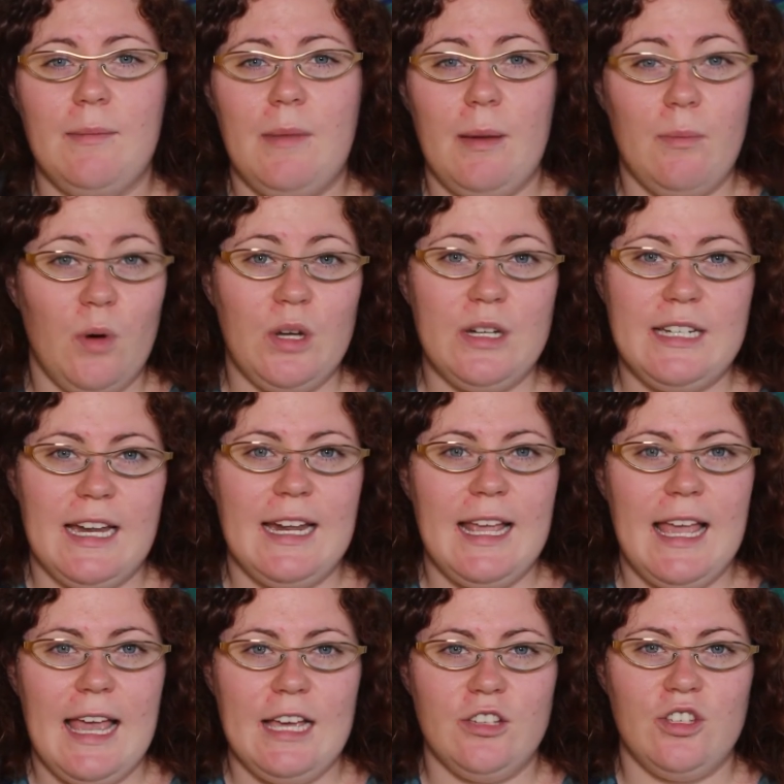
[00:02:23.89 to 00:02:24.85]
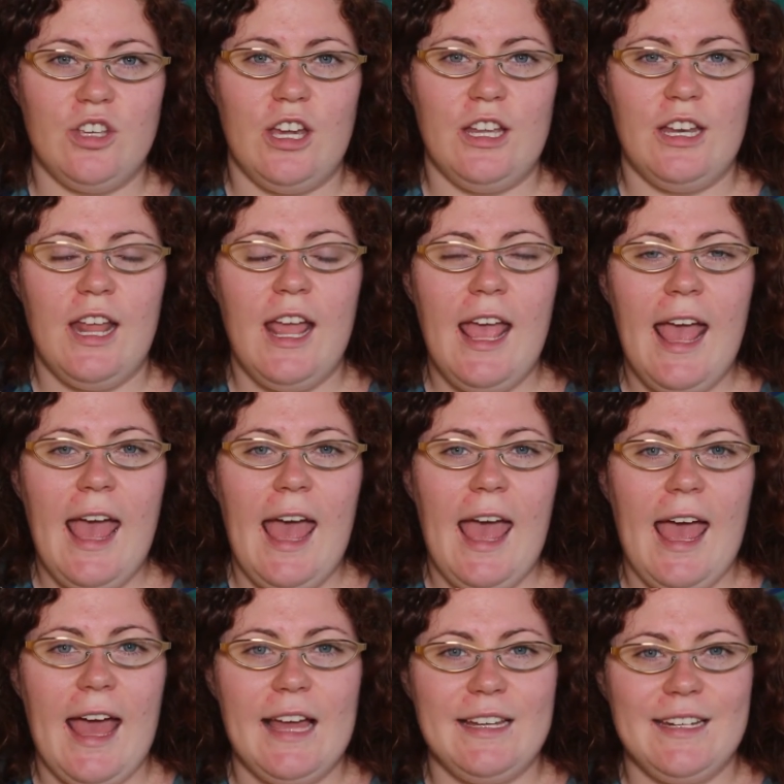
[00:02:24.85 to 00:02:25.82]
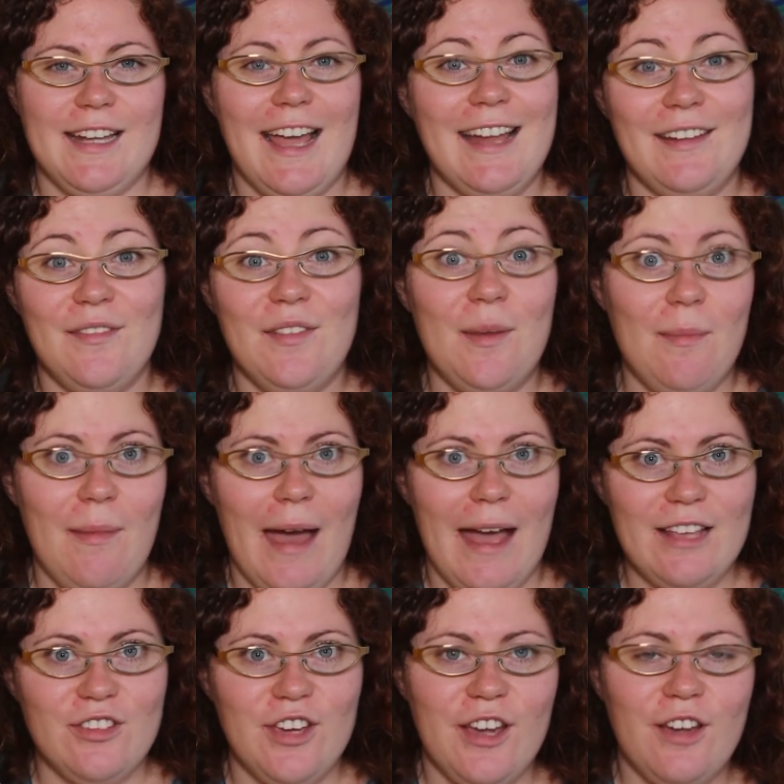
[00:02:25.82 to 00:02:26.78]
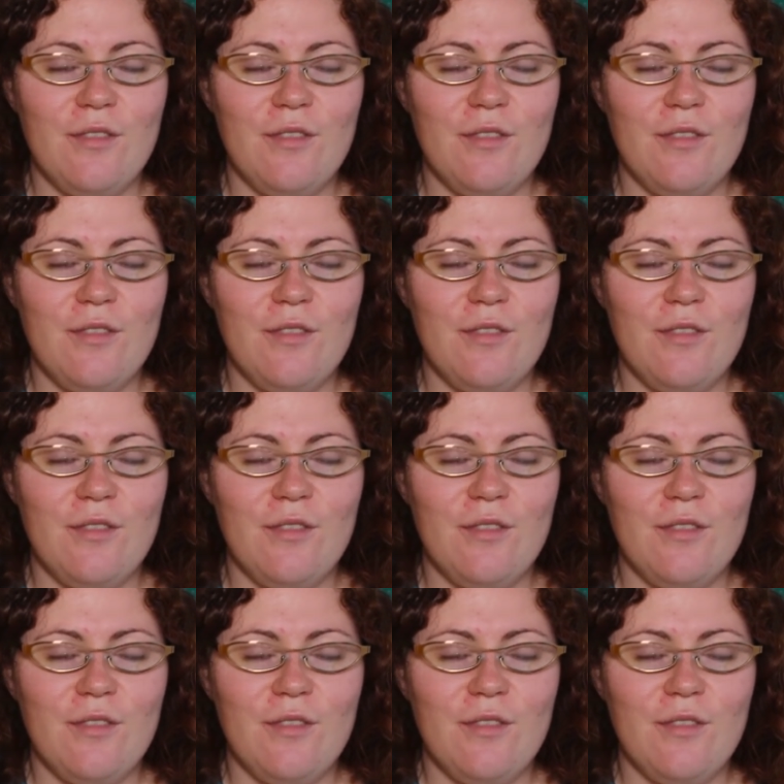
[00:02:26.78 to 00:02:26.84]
my book dedication, and kind of the magic